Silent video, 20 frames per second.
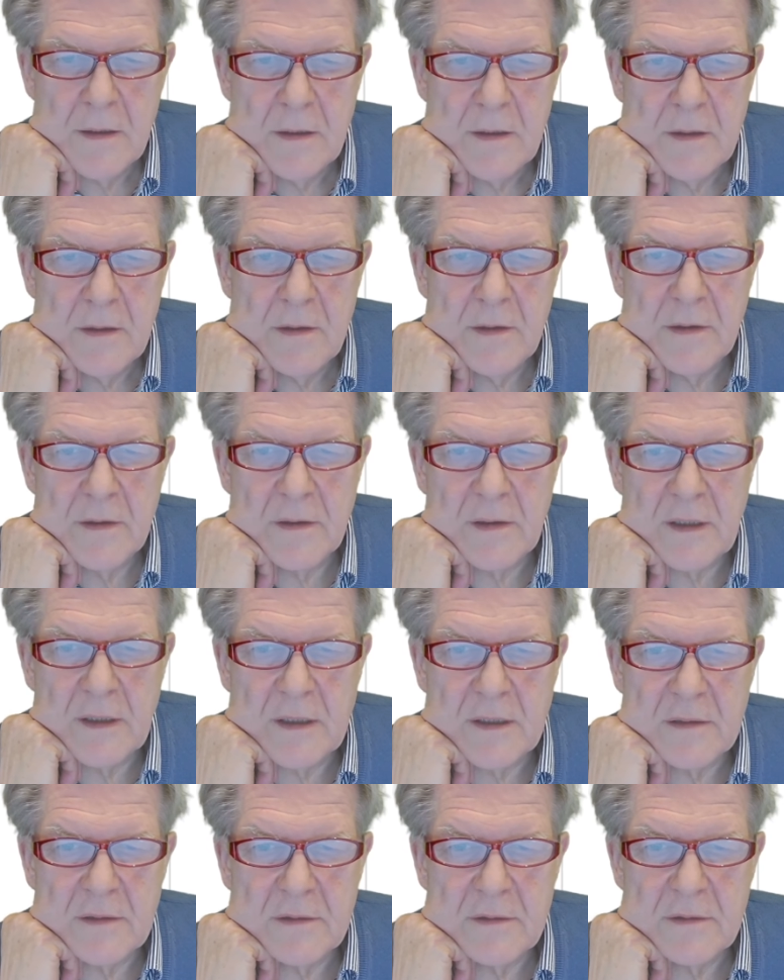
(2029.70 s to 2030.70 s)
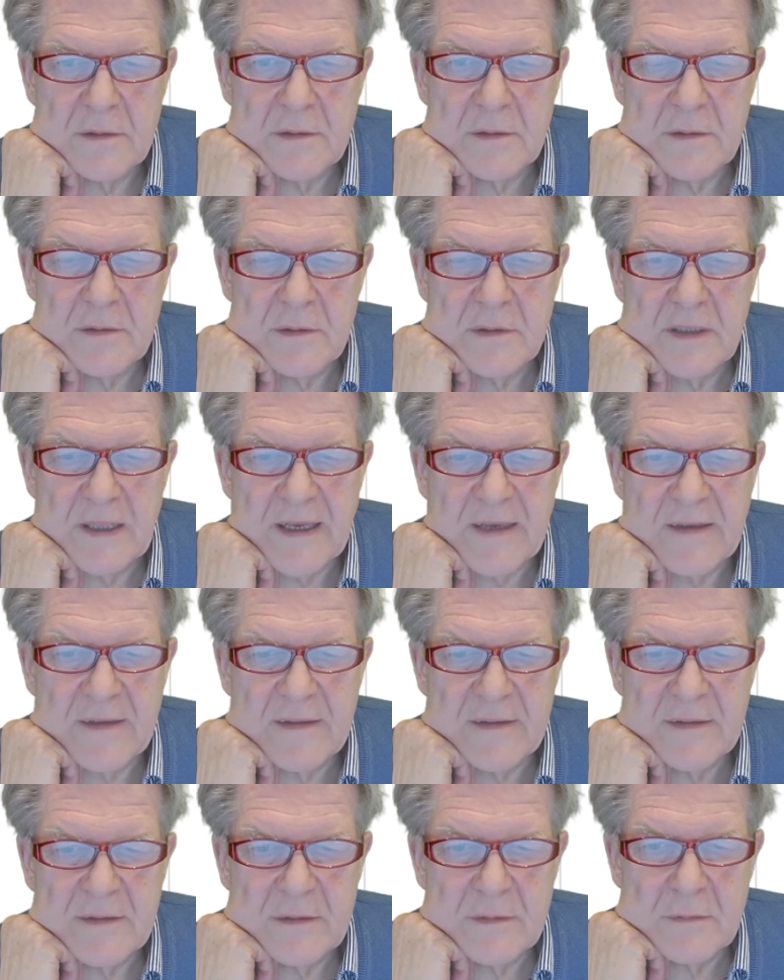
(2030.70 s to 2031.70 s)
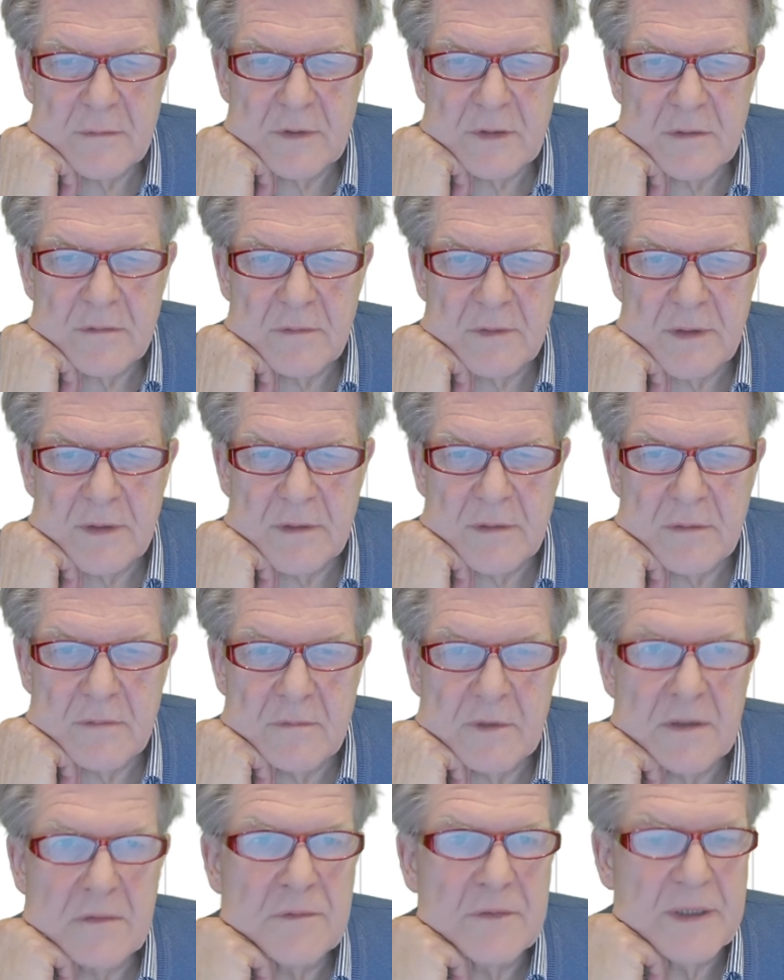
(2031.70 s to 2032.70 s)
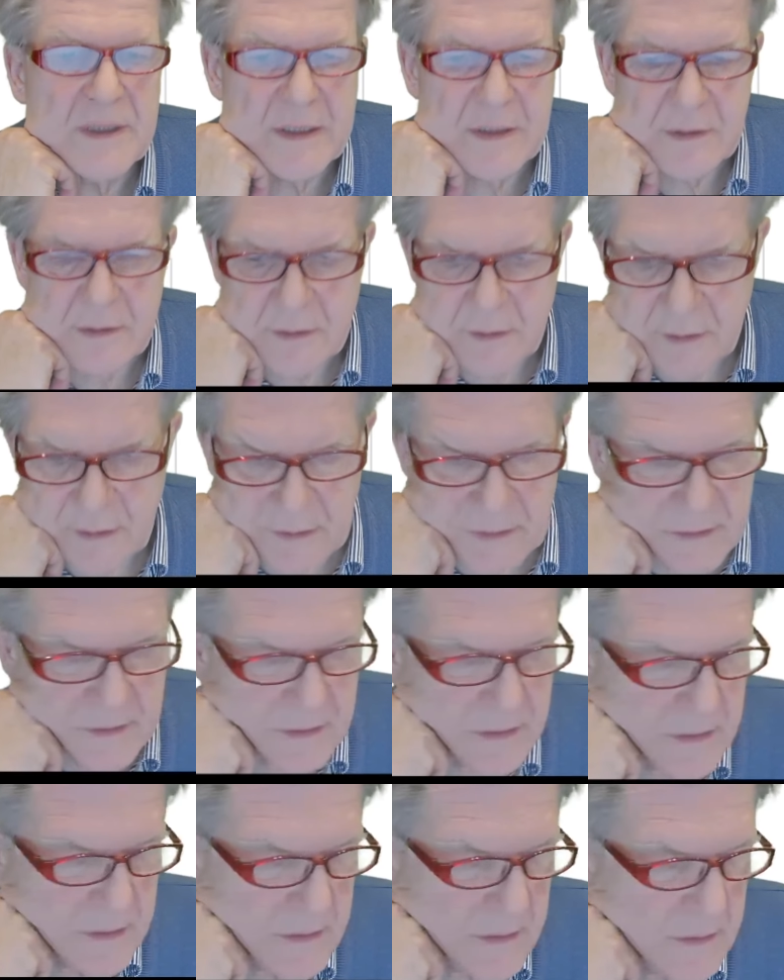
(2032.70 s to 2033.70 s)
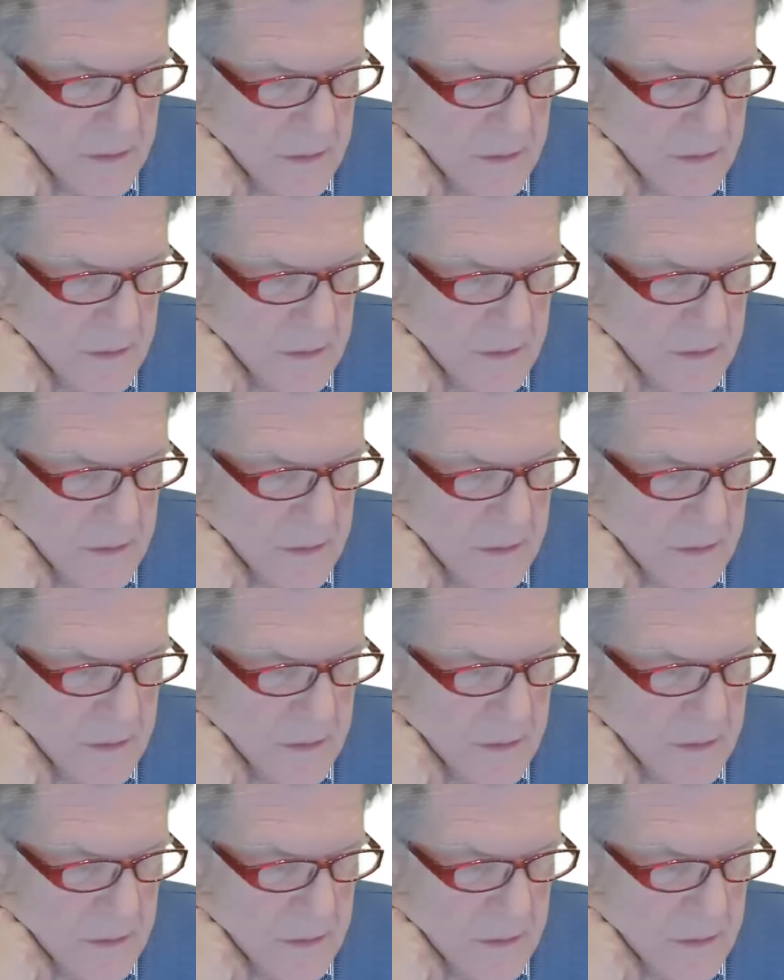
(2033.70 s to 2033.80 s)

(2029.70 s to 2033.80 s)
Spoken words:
here are the tags what we entered in